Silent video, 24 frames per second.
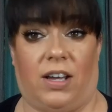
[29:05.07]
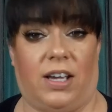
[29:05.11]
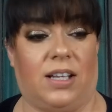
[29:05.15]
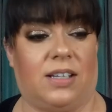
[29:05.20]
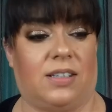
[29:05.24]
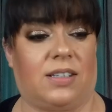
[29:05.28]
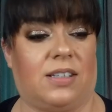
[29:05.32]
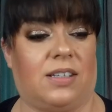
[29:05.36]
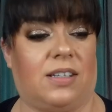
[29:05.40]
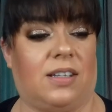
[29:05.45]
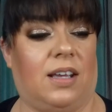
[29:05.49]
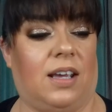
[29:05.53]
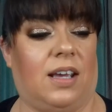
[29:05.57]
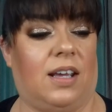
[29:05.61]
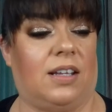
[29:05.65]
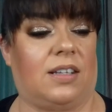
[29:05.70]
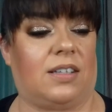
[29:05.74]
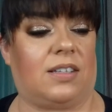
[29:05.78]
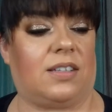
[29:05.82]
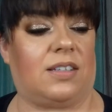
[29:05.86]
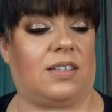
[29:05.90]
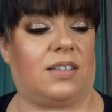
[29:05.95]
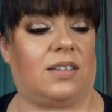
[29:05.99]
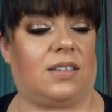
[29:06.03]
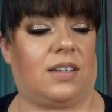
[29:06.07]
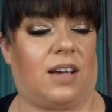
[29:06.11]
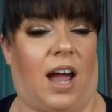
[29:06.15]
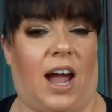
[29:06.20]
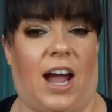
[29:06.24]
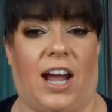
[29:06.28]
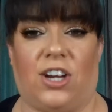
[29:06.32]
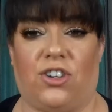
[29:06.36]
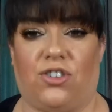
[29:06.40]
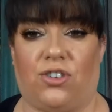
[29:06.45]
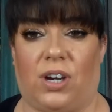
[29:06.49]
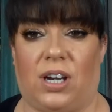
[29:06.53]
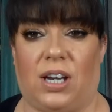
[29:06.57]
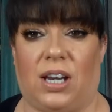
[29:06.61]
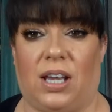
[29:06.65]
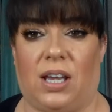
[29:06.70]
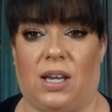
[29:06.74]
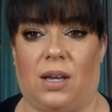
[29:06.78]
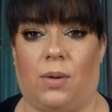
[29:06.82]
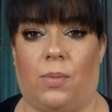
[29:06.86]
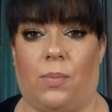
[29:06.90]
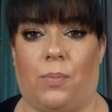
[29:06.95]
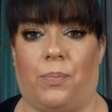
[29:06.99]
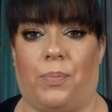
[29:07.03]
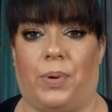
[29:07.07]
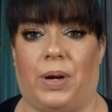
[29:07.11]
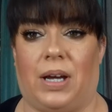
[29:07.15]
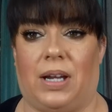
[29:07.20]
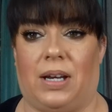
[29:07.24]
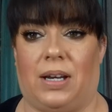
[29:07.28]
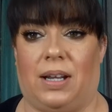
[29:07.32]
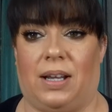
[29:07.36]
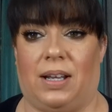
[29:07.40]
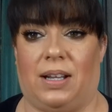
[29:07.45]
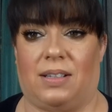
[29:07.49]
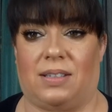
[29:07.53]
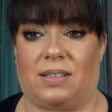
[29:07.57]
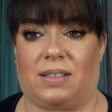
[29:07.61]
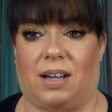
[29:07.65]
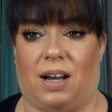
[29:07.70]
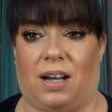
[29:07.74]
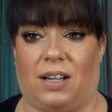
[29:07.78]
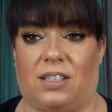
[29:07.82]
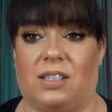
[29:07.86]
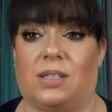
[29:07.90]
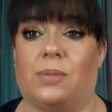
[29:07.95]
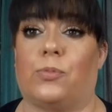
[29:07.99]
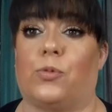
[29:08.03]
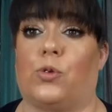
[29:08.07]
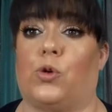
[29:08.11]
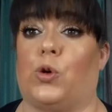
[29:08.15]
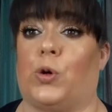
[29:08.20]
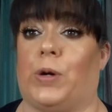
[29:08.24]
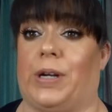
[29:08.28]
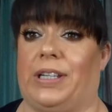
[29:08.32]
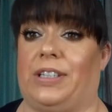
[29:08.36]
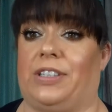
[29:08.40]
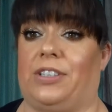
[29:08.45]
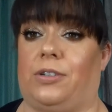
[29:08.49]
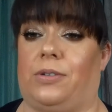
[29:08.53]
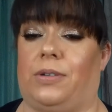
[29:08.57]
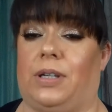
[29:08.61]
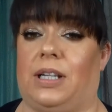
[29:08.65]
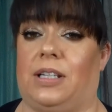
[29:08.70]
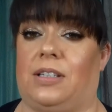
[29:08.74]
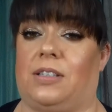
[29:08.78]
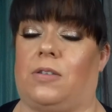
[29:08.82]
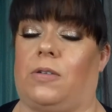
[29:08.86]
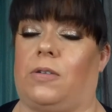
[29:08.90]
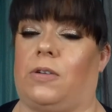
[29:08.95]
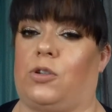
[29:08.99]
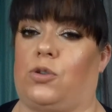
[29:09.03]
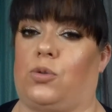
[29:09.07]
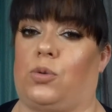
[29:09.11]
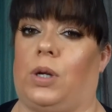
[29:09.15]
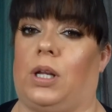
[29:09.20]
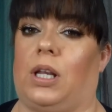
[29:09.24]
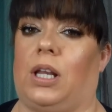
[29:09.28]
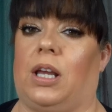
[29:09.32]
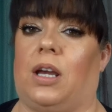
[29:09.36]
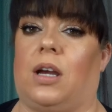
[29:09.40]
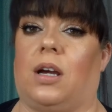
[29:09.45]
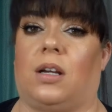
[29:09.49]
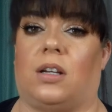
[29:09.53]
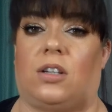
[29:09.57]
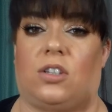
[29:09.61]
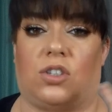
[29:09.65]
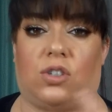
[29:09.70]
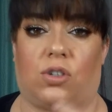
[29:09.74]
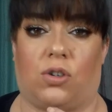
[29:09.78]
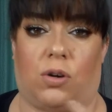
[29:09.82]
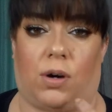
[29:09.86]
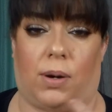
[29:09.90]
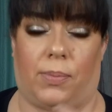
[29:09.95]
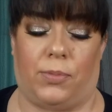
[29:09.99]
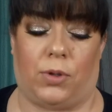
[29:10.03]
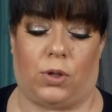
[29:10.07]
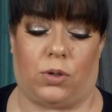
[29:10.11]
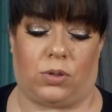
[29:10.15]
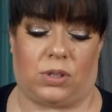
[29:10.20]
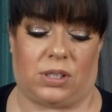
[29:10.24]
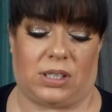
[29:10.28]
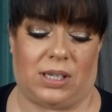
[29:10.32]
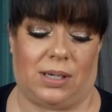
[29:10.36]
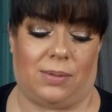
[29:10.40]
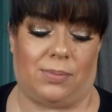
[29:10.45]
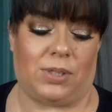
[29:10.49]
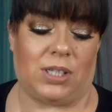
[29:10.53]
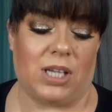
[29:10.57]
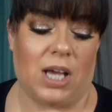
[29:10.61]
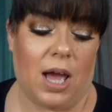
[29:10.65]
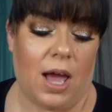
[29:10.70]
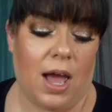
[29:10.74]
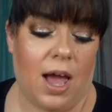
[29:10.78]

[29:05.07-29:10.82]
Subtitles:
It's hydrating, but it's got some grit to it, so it's really going to scrub those lips.